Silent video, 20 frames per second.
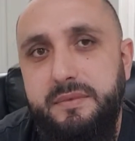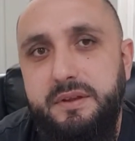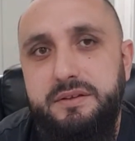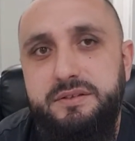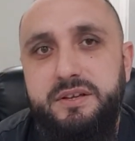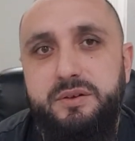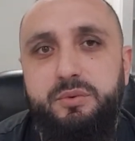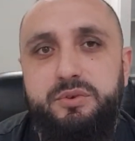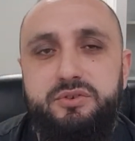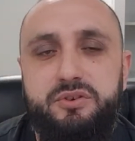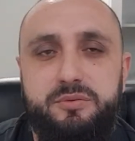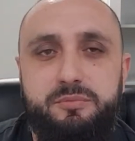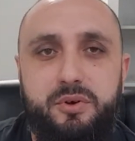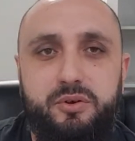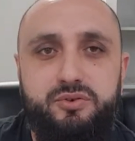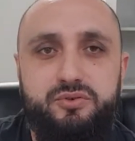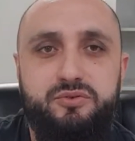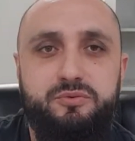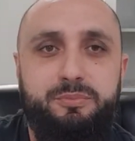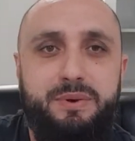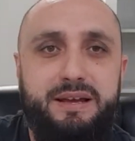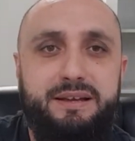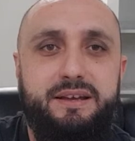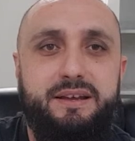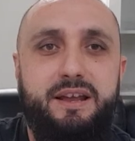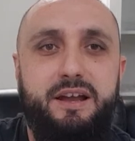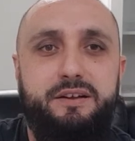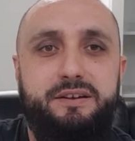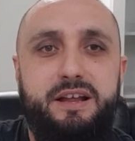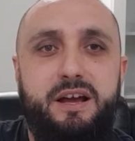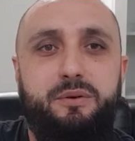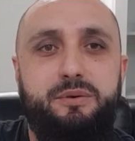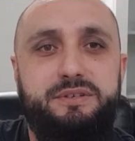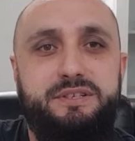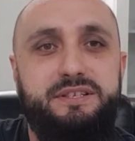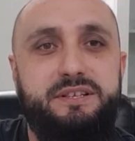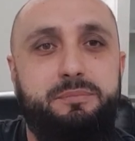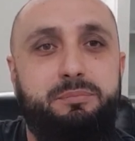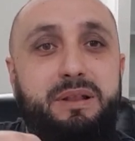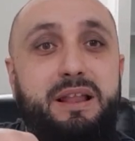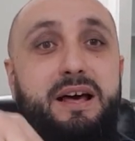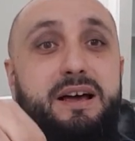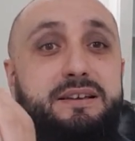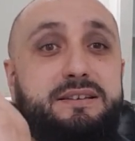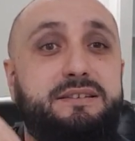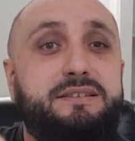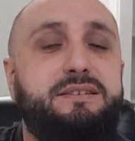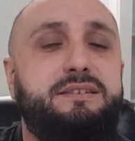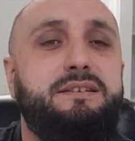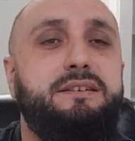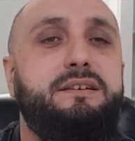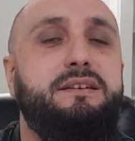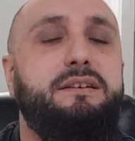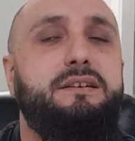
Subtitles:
See, when your emotional bank account now is in the plus,